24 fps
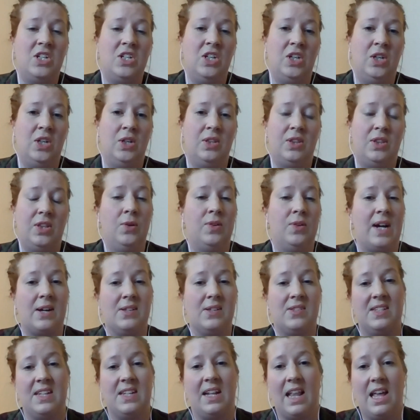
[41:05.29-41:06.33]
to
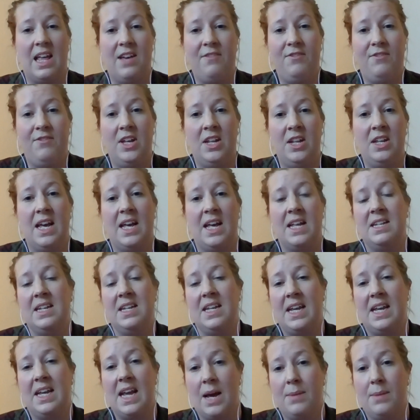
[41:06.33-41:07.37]
2011 and
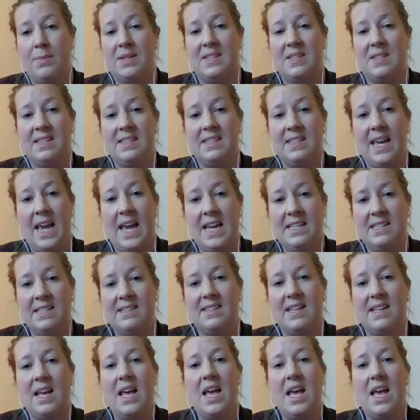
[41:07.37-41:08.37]
the MSS case,